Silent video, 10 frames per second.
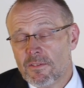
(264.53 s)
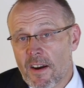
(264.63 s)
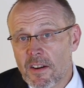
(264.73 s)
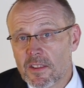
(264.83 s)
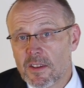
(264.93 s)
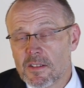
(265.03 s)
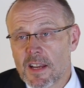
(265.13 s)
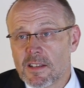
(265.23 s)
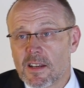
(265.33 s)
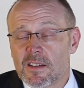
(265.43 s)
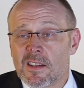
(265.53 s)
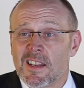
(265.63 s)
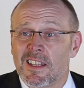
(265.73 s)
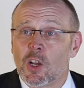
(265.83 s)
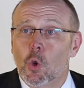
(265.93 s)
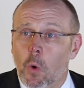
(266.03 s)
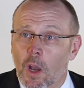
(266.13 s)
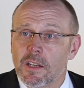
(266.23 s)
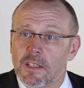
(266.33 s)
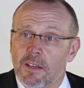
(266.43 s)
very enthusiastic to see the
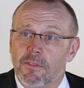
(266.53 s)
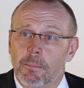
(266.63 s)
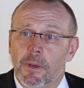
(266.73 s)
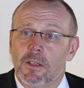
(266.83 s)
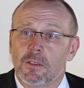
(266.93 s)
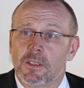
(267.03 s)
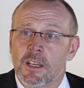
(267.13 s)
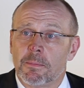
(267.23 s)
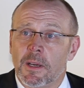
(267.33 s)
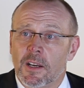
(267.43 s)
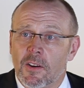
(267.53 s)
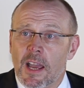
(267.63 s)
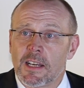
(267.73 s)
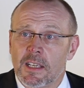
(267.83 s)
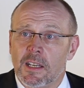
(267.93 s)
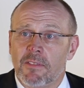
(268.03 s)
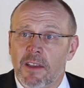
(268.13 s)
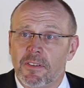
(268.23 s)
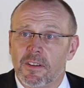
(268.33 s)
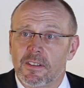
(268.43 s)
quality of the build. There's been a great deal of
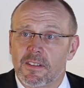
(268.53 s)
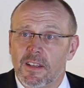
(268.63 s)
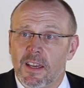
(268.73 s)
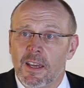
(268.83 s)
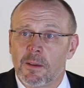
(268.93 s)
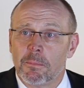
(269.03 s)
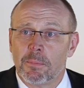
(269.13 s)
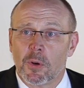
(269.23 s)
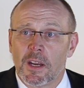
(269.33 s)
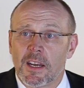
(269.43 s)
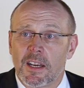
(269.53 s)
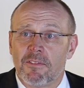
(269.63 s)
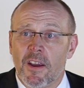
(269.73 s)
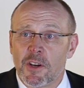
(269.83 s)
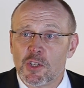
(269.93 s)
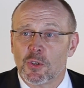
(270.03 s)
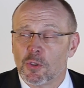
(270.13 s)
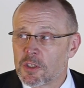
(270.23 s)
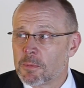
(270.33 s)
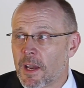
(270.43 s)
effort put in a very
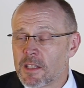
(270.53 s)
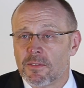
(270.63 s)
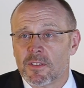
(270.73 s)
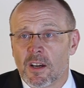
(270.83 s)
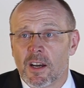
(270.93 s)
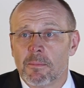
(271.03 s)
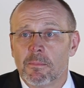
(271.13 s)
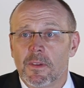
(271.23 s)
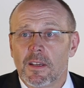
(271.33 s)
short space of time.